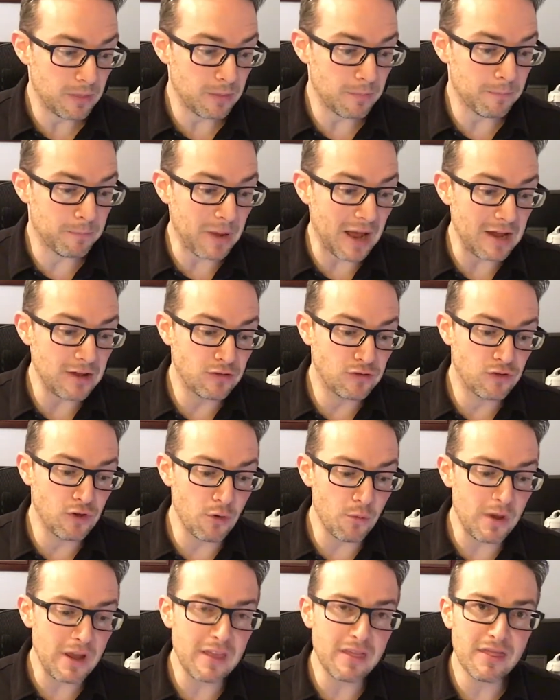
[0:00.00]
by
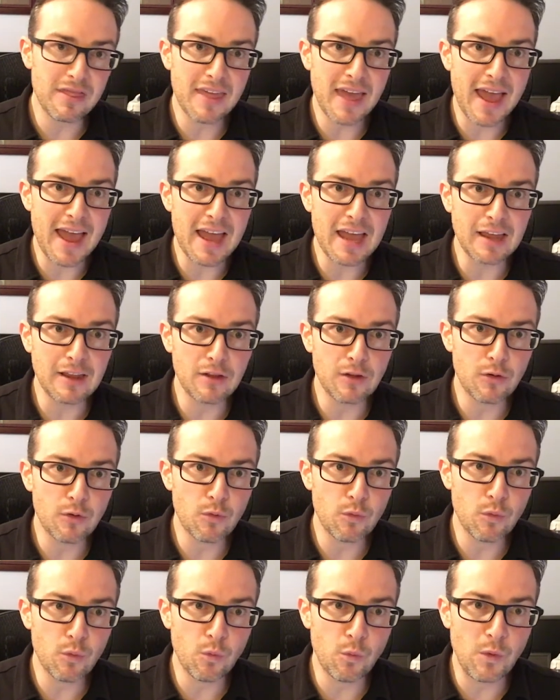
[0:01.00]
doing that,
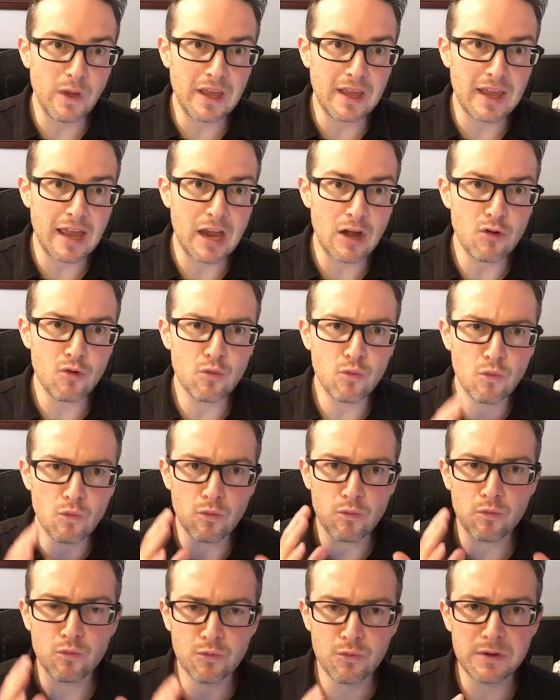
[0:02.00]
we can
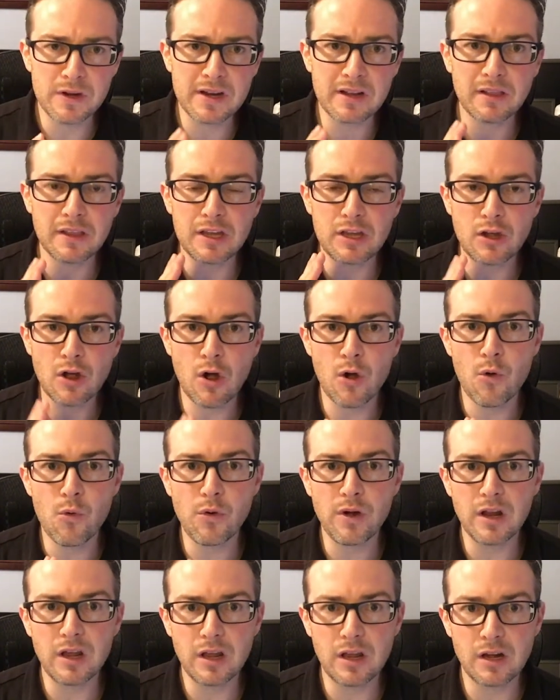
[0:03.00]
really
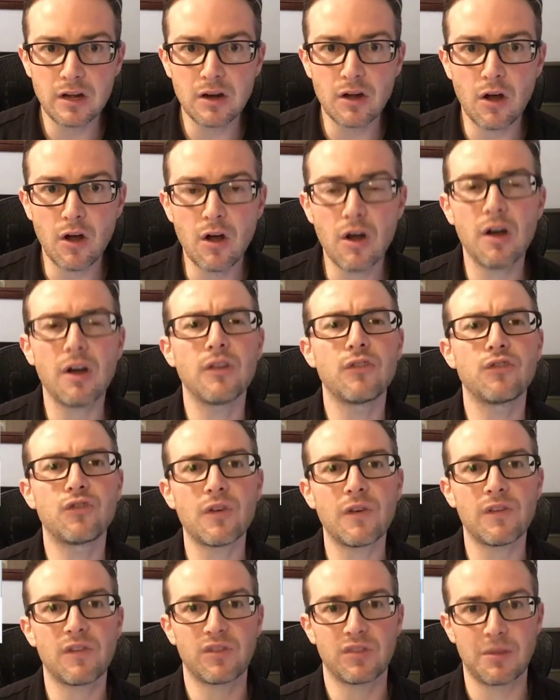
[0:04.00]
hone in on
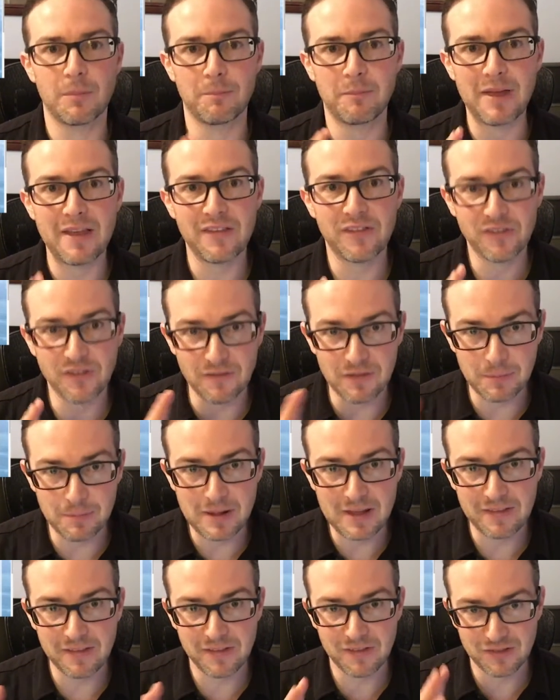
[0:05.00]
just the best of the
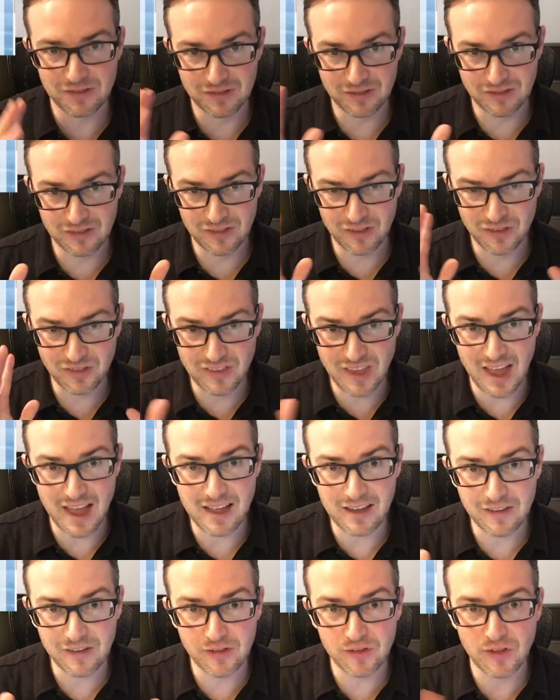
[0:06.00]
best
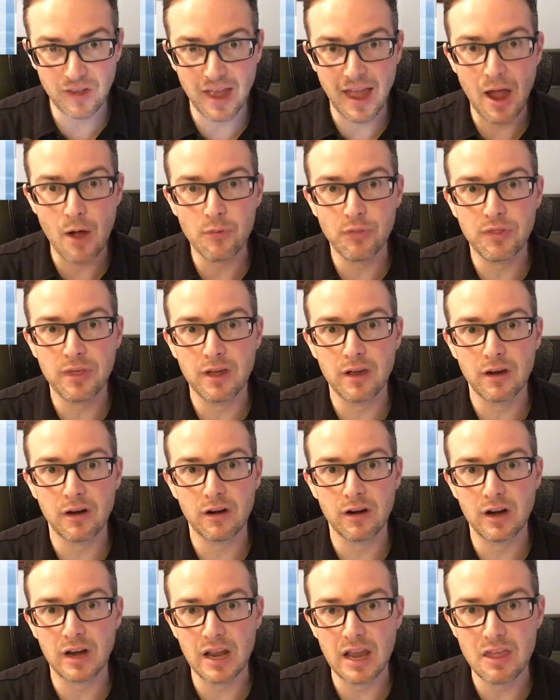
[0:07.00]
stocks out
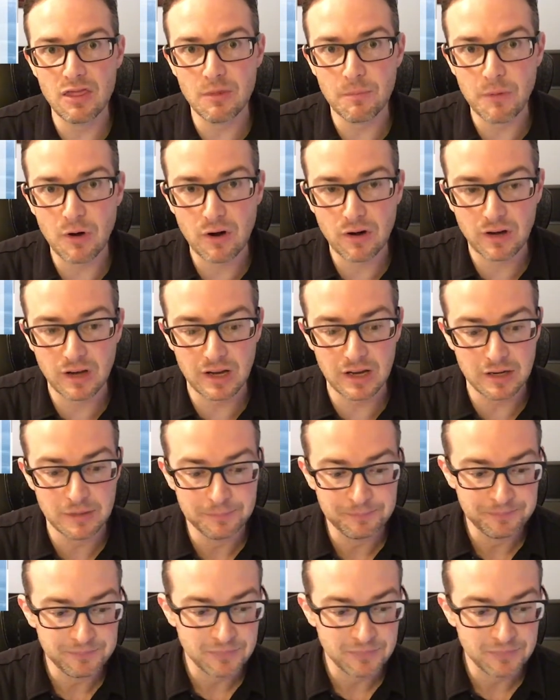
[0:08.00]
there in the market.